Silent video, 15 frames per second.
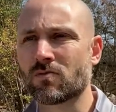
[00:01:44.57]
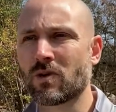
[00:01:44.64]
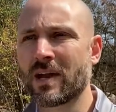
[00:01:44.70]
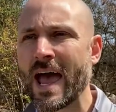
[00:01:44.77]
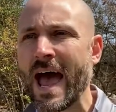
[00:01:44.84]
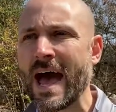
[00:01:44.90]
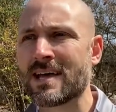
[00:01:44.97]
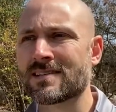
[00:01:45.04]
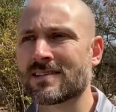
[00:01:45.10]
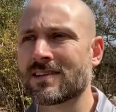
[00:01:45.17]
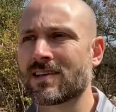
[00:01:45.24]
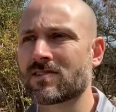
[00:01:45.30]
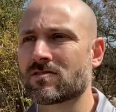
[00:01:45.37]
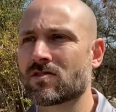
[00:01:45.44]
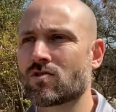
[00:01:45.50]
would ask
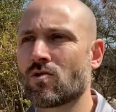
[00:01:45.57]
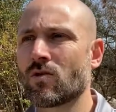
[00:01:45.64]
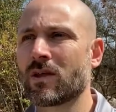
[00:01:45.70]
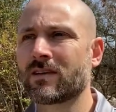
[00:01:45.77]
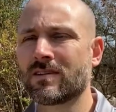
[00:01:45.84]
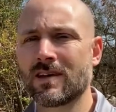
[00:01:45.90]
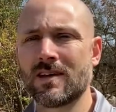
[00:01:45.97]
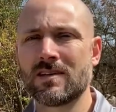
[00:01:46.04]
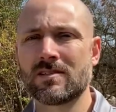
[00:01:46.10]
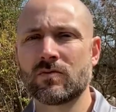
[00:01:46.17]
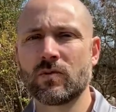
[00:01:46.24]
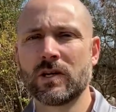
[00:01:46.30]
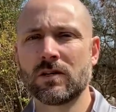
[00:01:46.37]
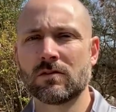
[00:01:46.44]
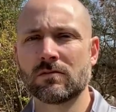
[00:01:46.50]
things according to His
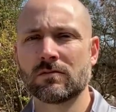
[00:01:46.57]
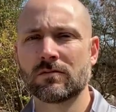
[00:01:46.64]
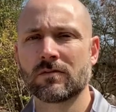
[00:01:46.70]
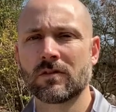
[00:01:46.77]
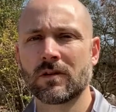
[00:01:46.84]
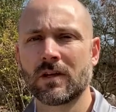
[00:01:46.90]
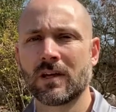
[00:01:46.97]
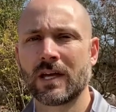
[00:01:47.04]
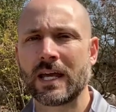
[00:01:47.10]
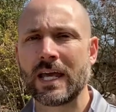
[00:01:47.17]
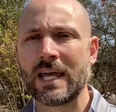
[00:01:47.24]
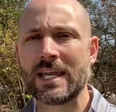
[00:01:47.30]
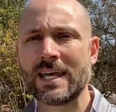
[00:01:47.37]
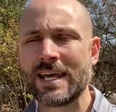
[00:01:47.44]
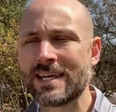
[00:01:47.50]
will,
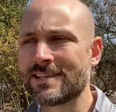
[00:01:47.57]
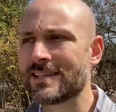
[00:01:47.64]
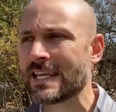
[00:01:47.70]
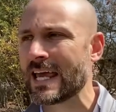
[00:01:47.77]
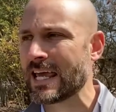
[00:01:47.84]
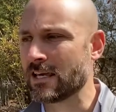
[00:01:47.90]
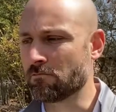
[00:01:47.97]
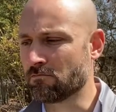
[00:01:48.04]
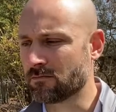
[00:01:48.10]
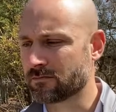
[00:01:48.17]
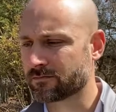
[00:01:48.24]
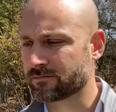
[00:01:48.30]
in his name,